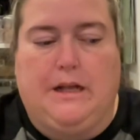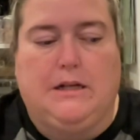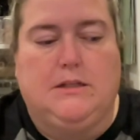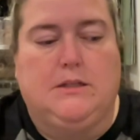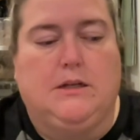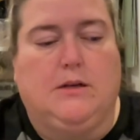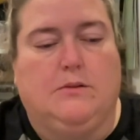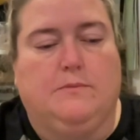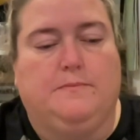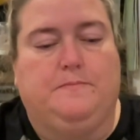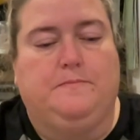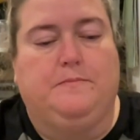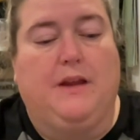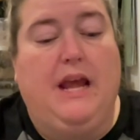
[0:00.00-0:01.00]
So
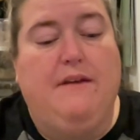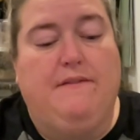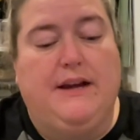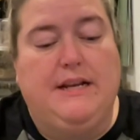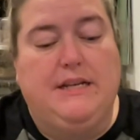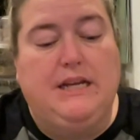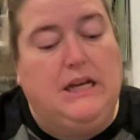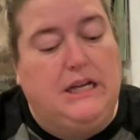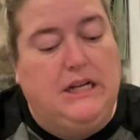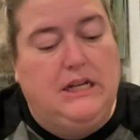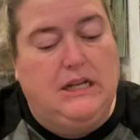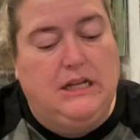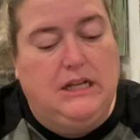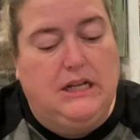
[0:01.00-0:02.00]
if I did,
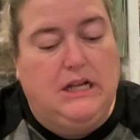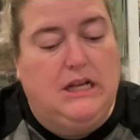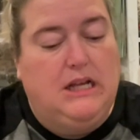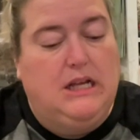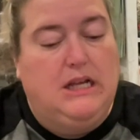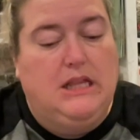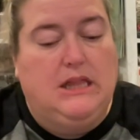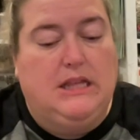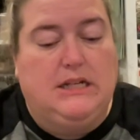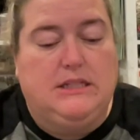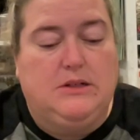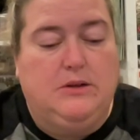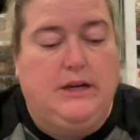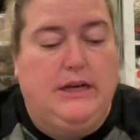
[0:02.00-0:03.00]
that's
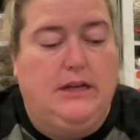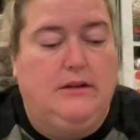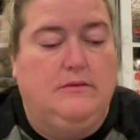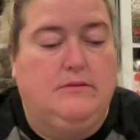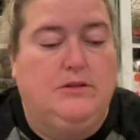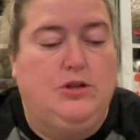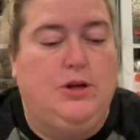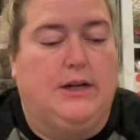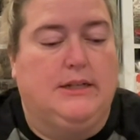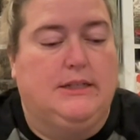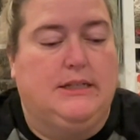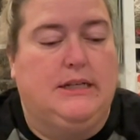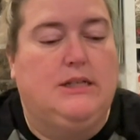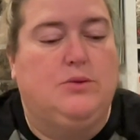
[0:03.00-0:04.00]
okay. You got to
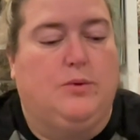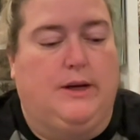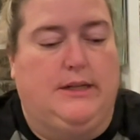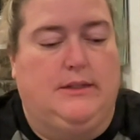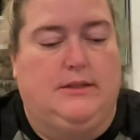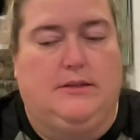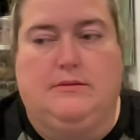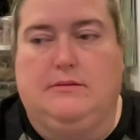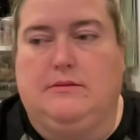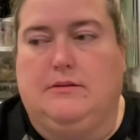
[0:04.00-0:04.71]
see it twice.